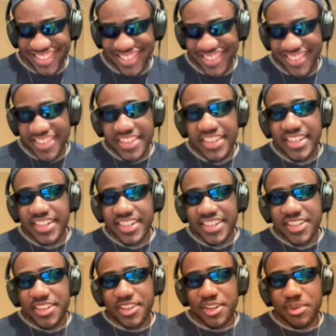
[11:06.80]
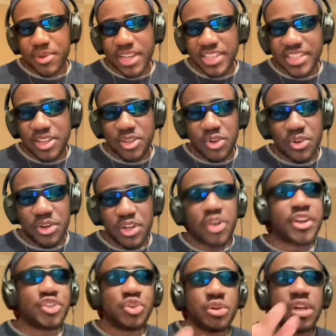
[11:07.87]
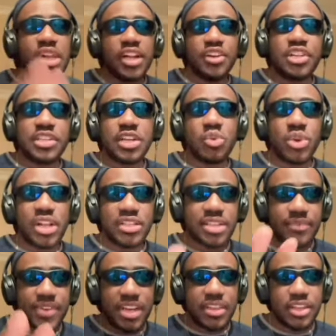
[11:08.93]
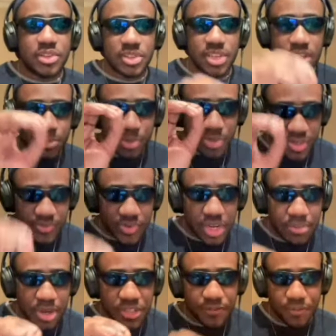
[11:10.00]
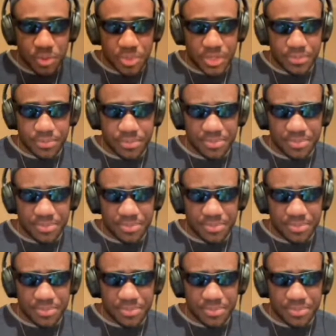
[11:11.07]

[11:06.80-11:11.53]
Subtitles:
Oh, okay, so does anyone else have anything to say specifically about Foden?